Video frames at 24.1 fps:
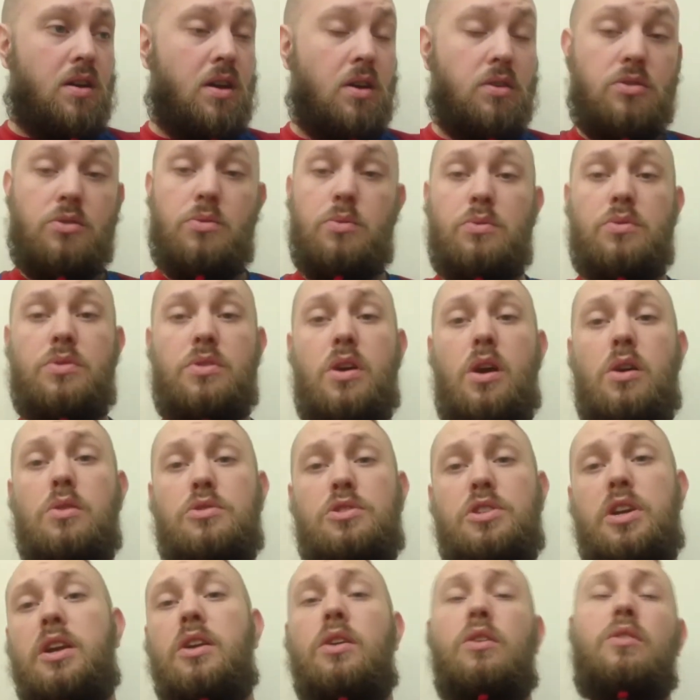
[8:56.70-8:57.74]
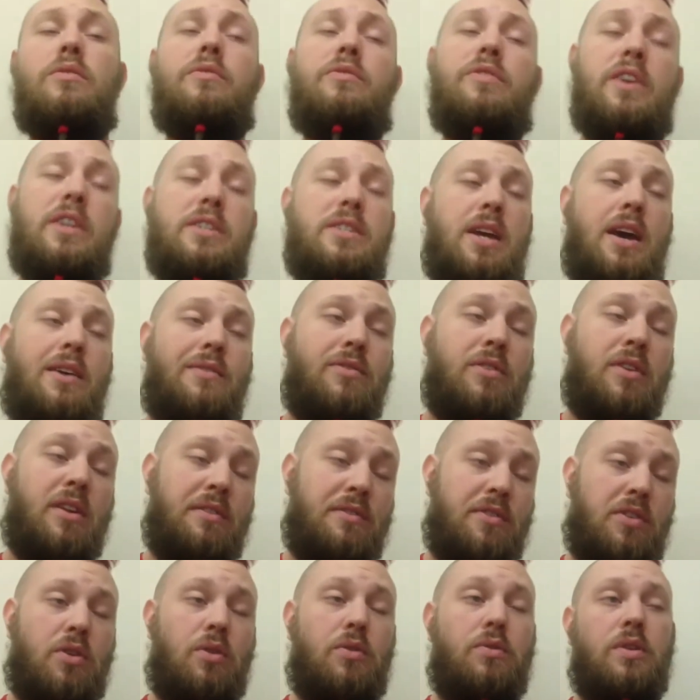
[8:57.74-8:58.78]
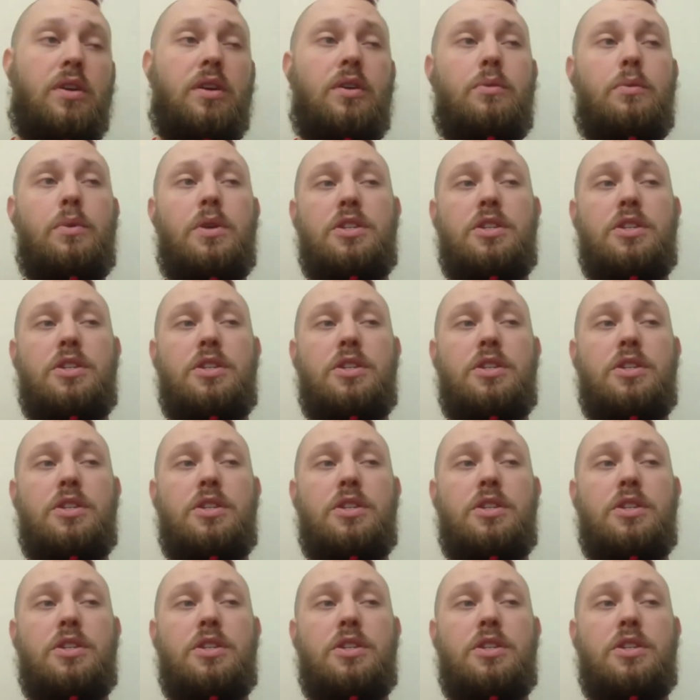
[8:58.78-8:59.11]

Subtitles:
goes towards goal, Shane Long flicks out for another corner,